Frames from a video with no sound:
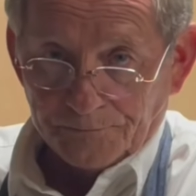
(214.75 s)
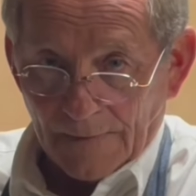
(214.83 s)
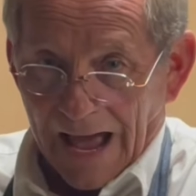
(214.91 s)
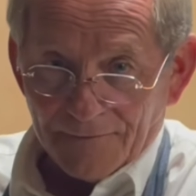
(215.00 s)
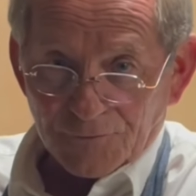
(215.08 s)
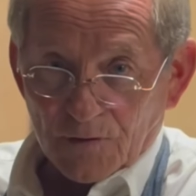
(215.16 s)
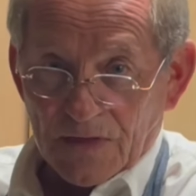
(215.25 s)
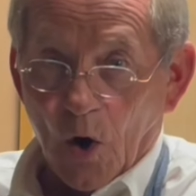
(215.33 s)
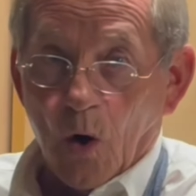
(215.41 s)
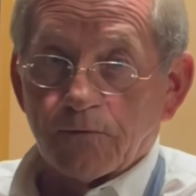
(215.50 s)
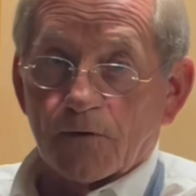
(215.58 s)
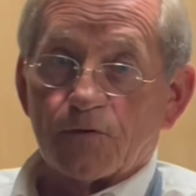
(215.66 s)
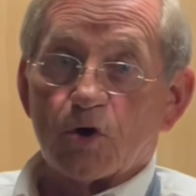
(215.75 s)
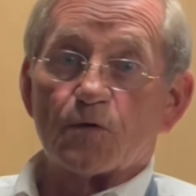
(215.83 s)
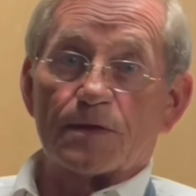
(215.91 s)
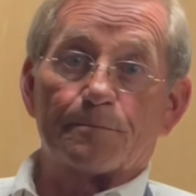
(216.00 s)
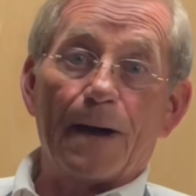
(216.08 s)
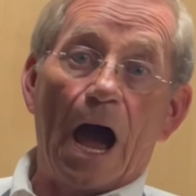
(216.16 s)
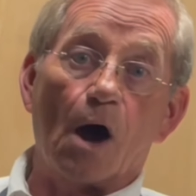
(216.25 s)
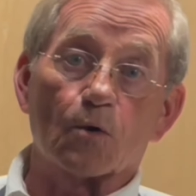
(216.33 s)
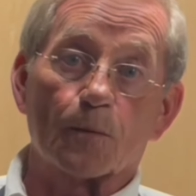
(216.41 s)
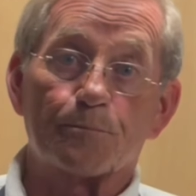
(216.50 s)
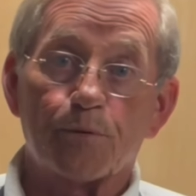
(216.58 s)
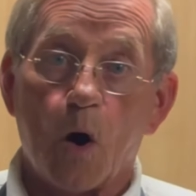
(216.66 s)
After the overview of the
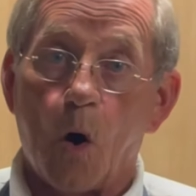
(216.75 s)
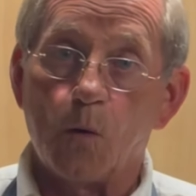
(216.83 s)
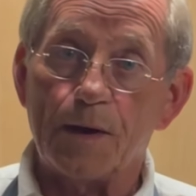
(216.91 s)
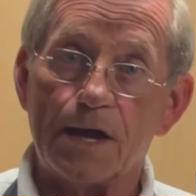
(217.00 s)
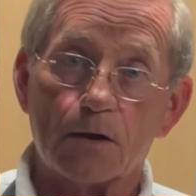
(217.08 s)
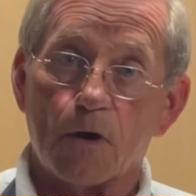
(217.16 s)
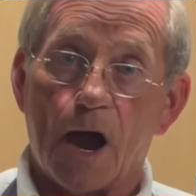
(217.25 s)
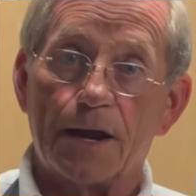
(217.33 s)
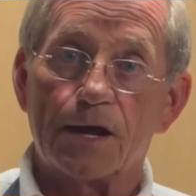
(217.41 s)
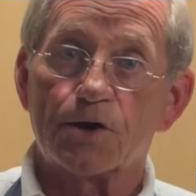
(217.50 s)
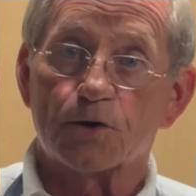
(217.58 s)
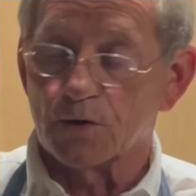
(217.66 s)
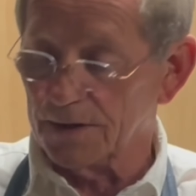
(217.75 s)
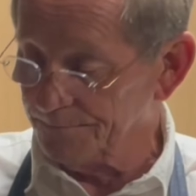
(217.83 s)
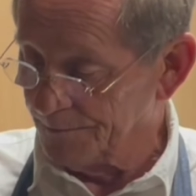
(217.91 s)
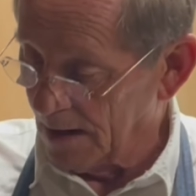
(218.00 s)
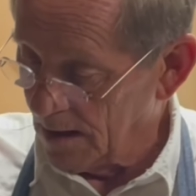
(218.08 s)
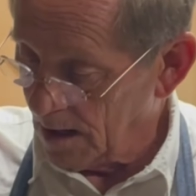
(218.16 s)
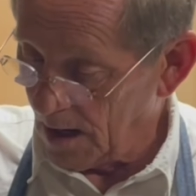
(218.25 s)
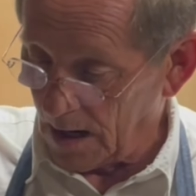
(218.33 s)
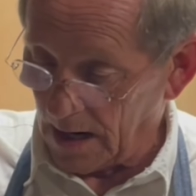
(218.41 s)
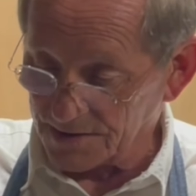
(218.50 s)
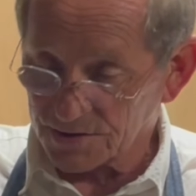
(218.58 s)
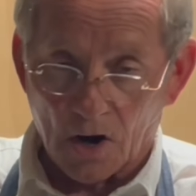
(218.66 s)
Power Pro, we get right into it,
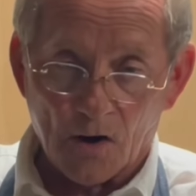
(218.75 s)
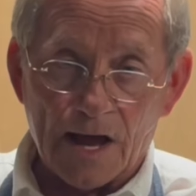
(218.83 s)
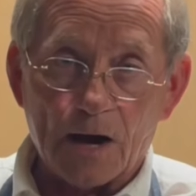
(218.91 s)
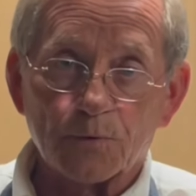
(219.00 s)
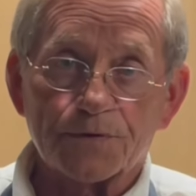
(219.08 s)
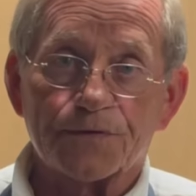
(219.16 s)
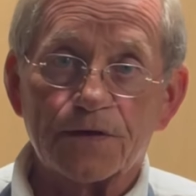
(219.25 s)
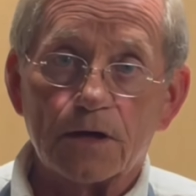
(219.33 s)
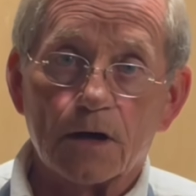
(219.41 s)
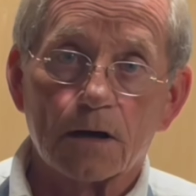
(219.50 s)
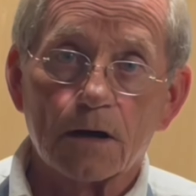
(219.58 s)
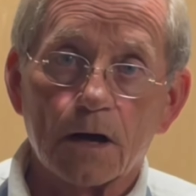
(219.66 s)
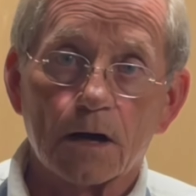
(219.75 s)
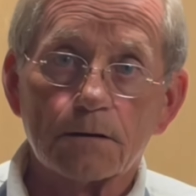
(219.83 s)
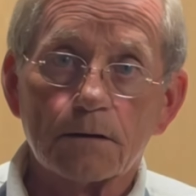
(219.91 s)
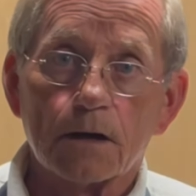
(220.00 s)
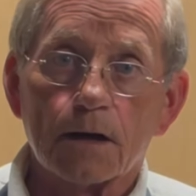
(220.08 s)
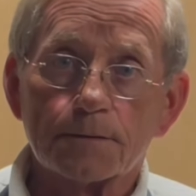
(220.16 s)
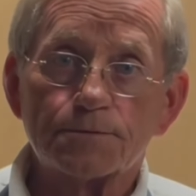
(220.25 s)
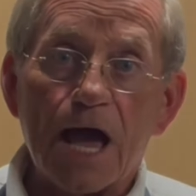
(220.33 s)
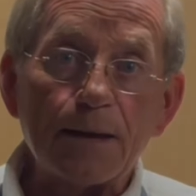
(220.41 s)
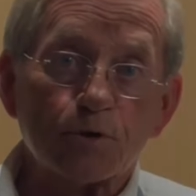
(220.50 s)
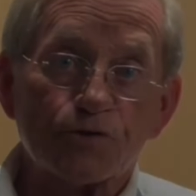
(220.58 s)
and I start out with the table